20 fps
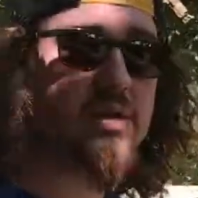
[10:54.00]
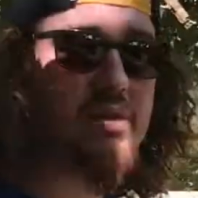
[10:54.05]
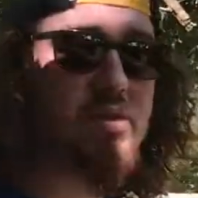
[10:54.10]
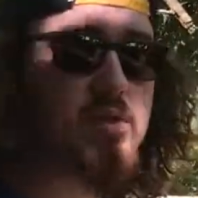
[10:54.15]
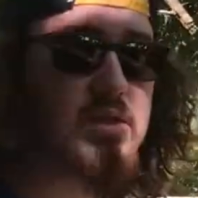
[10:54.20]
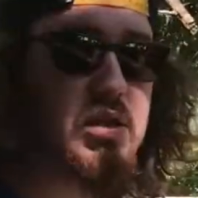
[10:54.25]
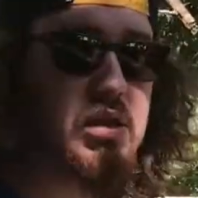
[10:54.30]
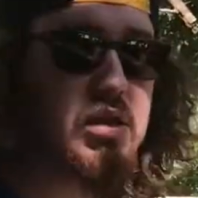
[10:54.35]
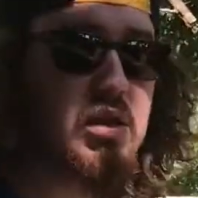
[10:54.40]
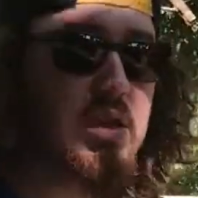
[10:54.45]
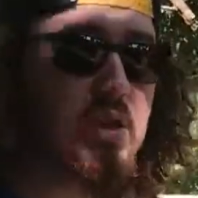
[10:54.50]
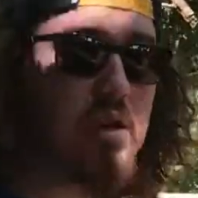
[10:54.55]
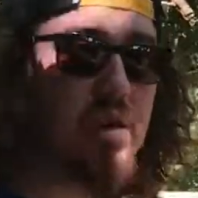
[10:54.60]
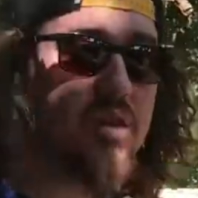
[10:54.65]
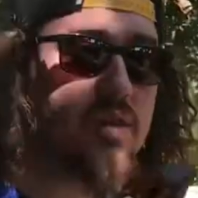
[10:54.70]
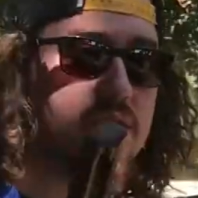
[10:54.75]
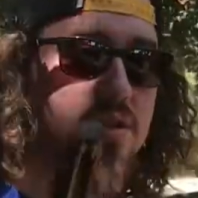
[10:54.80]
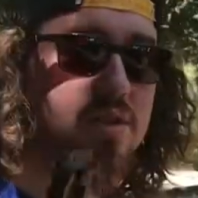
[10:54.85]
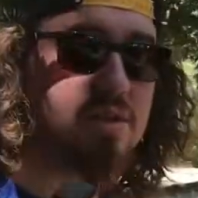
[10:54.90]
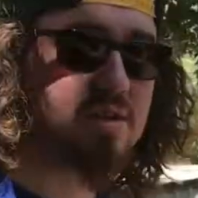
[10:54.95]
is
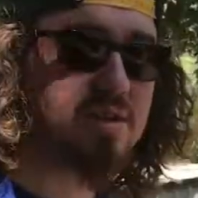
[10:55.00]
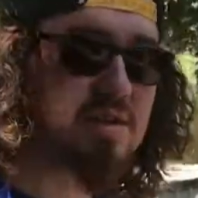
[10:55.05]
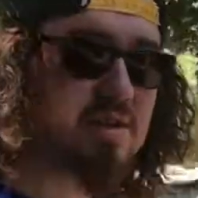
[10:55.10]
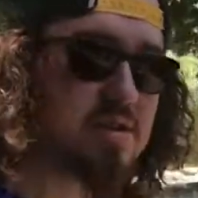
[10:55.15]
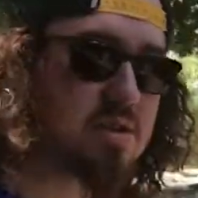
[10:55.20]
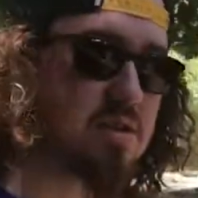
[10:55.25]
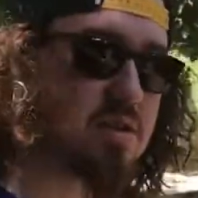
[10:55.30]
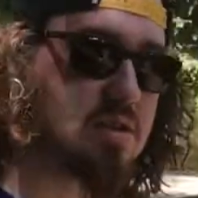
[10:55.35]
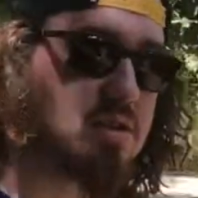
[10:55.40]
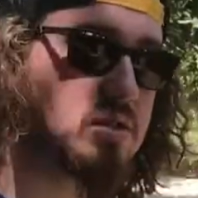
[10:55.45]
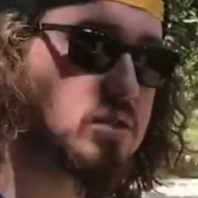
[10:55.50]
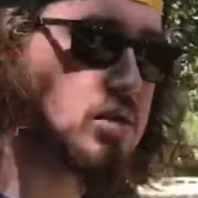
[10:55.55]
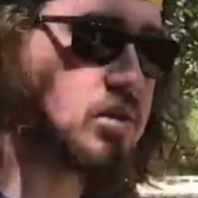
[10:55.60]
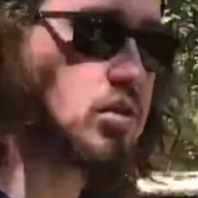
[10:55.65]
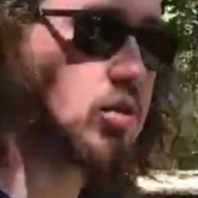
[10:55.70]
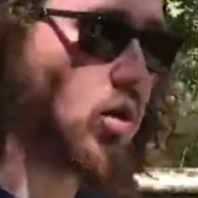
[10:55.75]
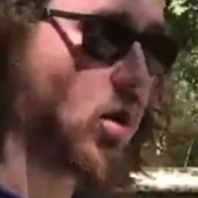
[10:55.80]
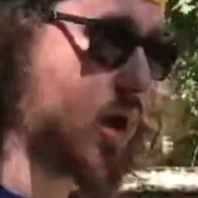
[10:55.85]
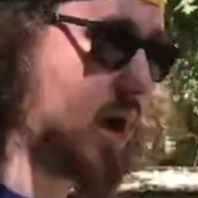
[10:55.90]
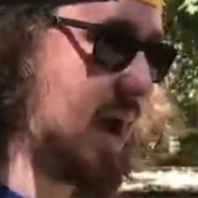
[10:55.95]
the distance
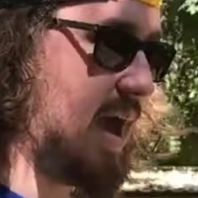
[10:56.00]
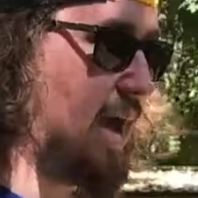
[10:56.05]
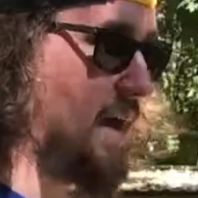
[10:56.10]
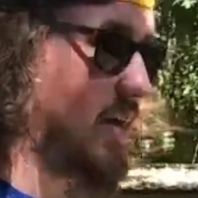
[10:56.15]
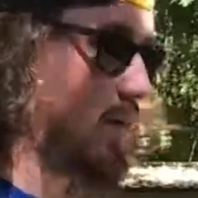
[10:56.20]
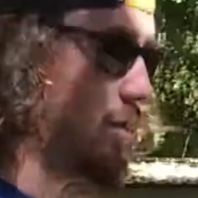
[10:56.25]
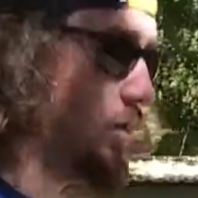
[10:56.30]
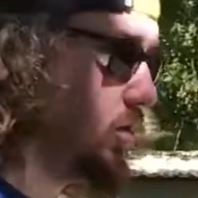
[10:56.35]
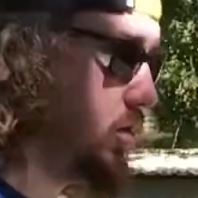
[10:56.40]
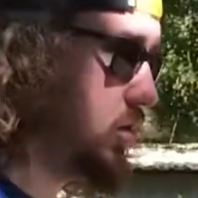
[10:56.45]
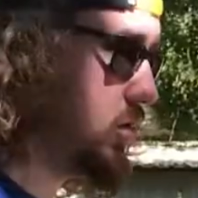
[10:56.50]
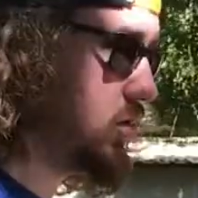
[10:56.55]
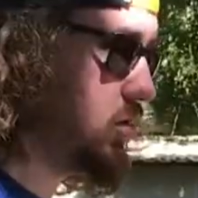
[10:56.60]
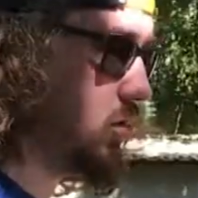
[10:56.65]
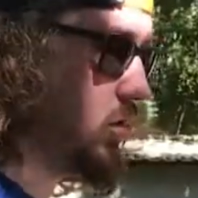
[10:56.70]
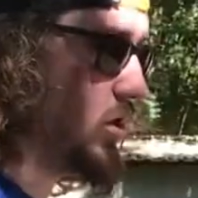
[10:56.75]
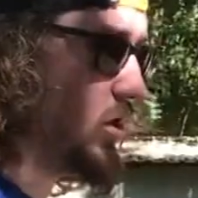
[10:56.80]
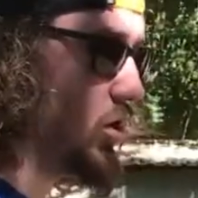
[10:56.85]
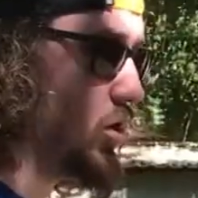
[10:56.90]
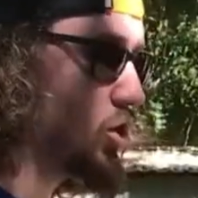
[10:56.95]
that you are at,
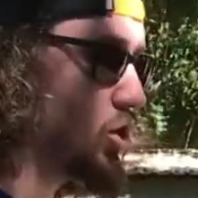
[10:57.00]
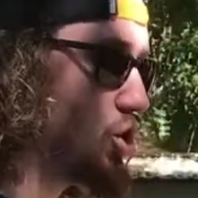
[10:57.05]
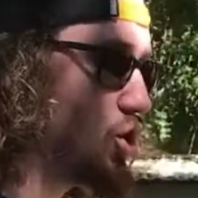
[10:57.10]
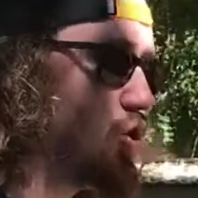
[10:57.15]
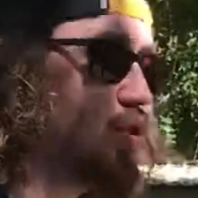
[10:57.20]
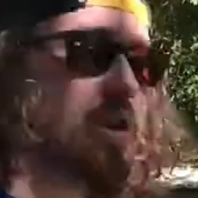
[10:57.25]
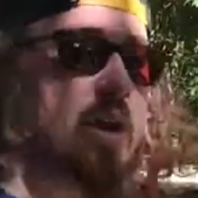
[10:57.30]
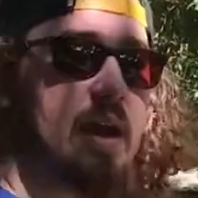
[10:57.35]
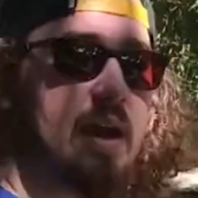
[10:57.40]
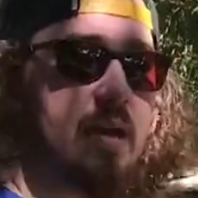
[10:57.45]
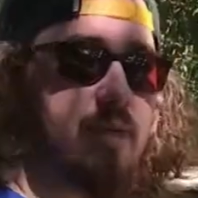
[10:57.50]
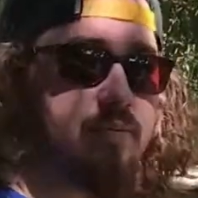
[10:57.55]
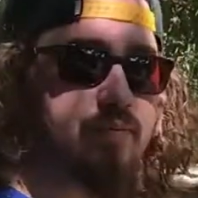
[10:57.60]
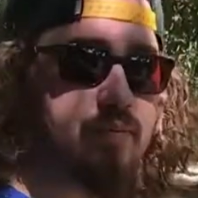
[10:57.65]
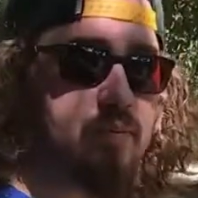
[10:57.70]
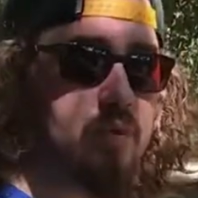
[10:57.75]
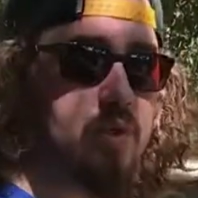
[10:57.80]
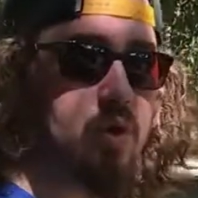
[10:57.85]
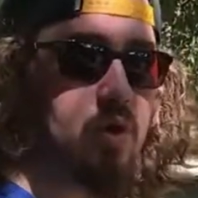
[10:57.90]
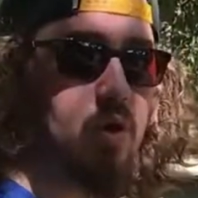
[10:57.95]
that you're shooting at,
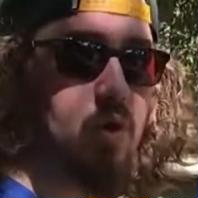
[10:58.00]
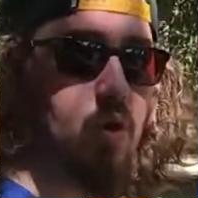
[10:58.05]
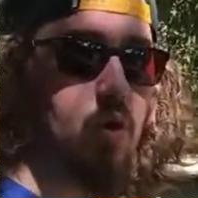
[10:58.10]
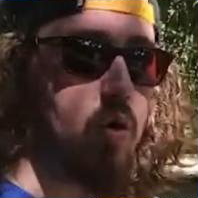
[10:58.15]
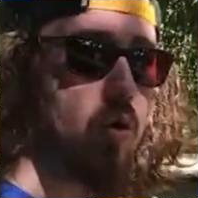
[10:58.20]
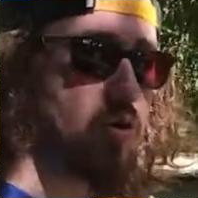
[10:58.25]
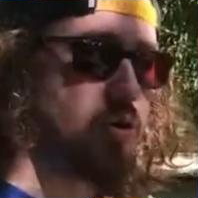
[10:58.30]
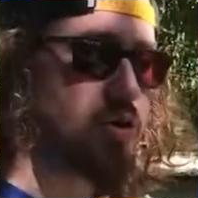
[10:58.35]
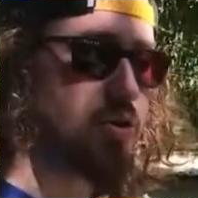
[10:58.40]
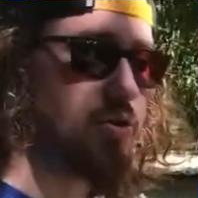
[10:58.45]
or